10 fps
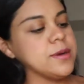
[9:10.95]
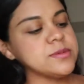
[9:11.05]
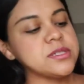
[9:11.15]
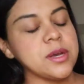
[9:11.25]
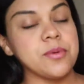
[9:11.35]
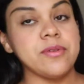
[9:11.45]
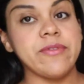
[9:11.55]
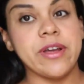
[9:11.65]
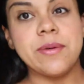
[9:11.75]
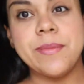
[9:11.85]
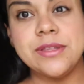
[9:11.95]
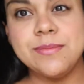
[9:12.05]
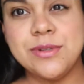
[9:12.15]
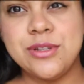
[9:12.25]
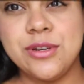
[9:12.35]
Someone
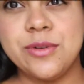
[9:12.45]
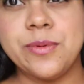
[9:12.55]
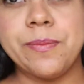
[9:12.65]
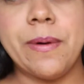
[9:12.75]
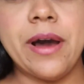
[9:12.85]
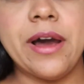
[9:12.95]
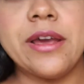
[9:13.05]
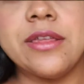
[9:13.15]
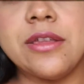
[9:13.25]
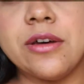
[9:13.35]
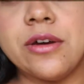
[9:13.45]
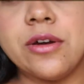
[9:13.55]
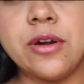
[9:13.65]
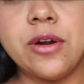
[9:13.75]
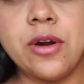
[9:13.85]
recommended me to buy
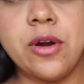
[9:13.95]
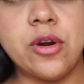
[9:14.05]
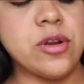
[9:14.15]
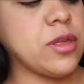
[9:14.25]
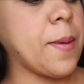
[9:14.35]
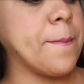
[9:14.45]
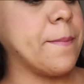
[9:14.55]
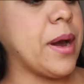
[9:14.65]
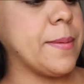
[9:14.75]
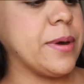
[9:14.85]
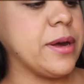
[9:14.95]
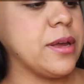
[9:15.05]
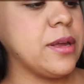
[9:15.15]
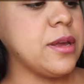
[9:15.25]
the Earth Mama